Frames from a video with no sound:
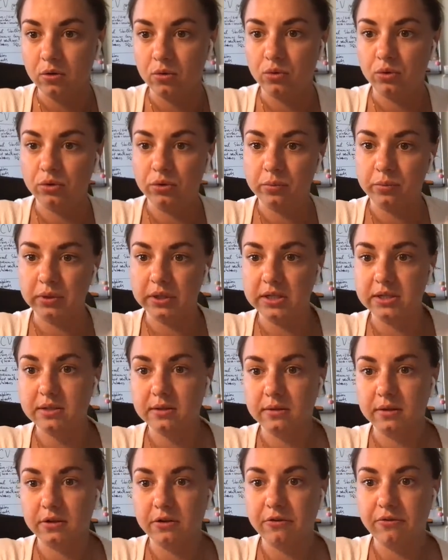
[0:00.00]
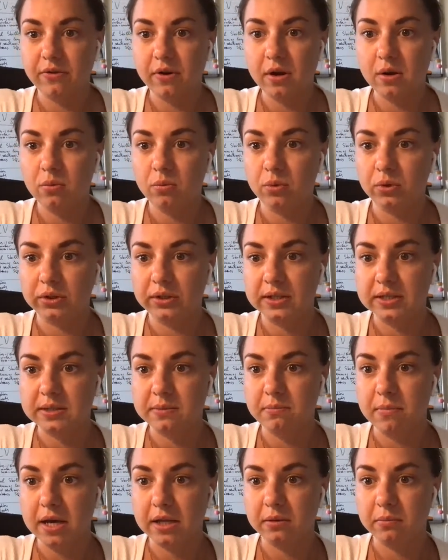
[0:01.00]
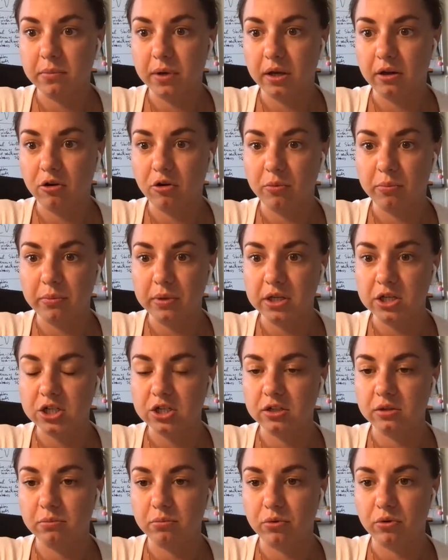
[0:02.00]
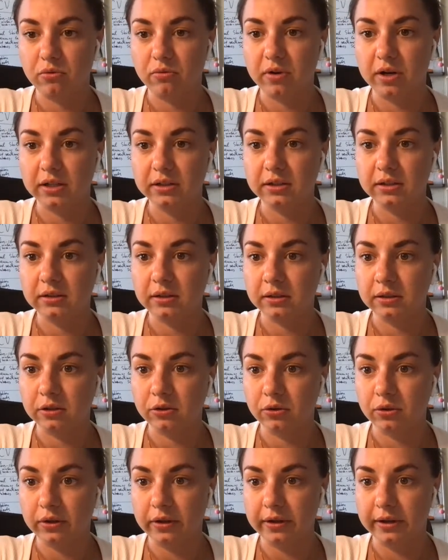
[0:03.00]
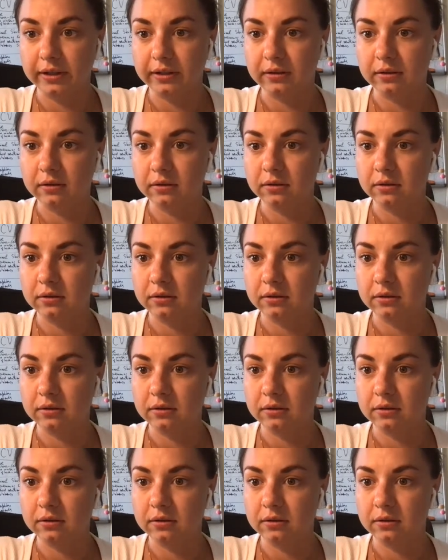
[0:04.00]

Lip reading: Could you please clarify what is meant by commission provided in online